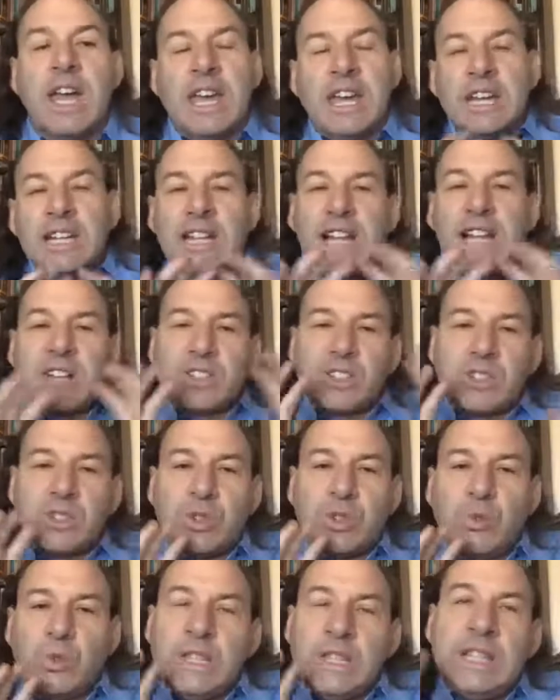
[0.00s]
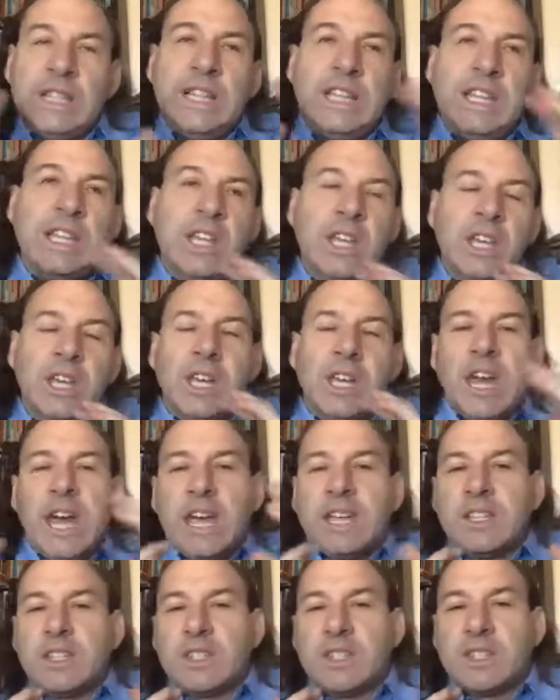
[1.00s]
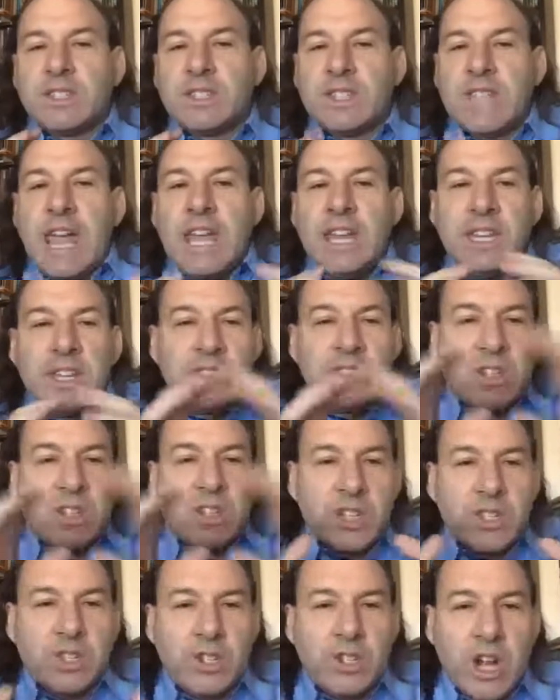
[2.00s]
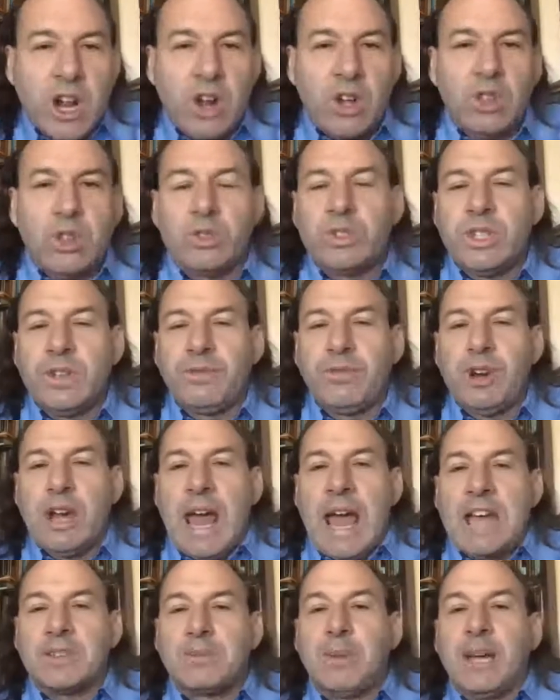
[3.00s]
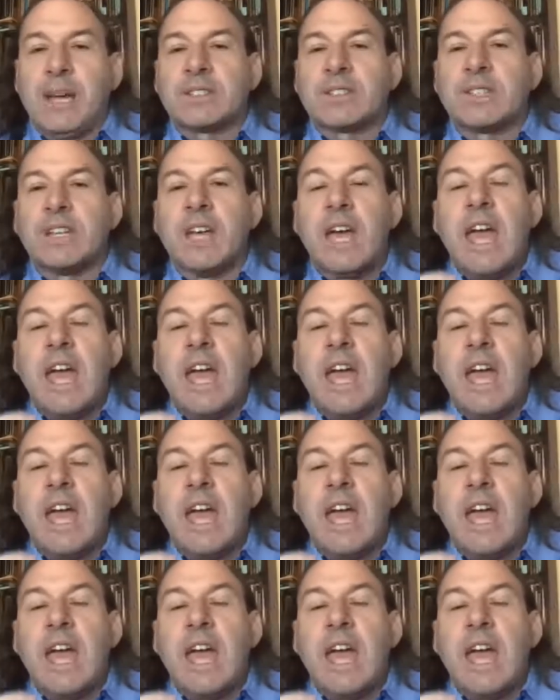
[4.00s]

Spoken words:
It allows us to really extend and share all those different aspects.